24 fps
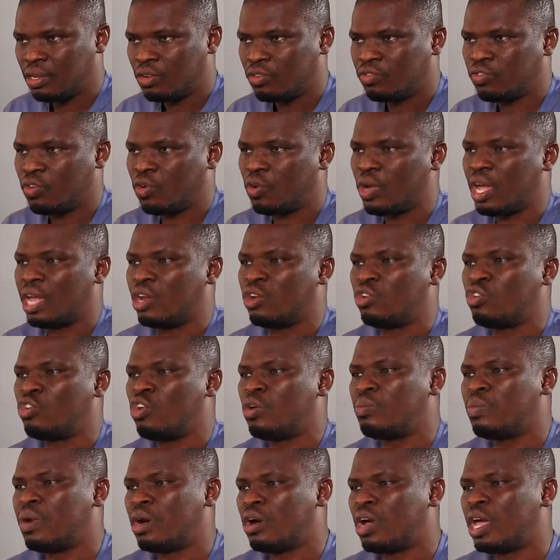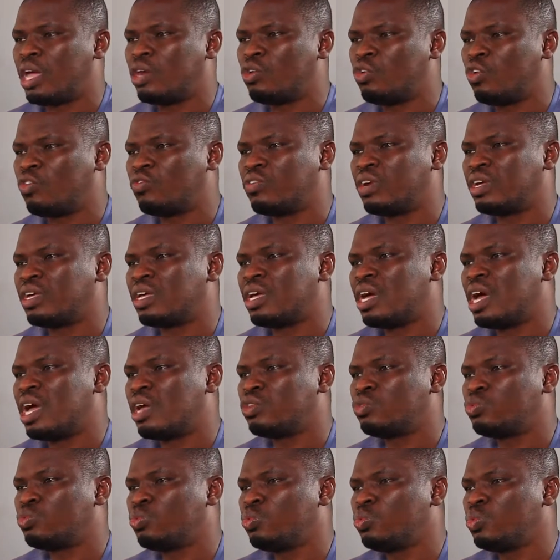for a number, and over
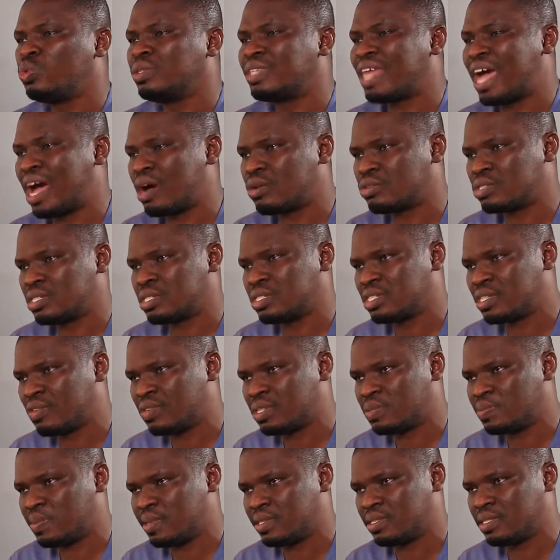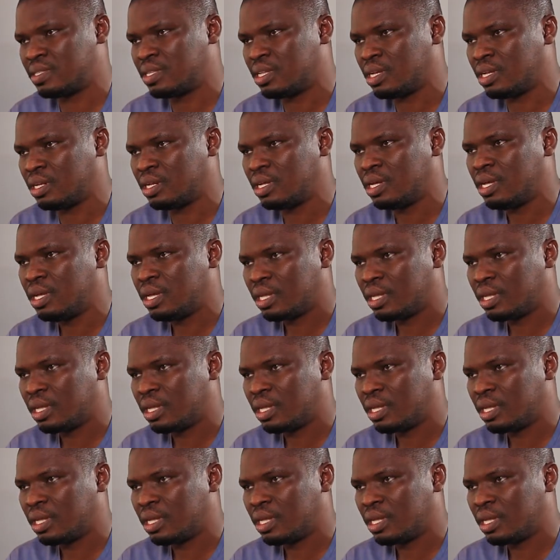2,000 service personnel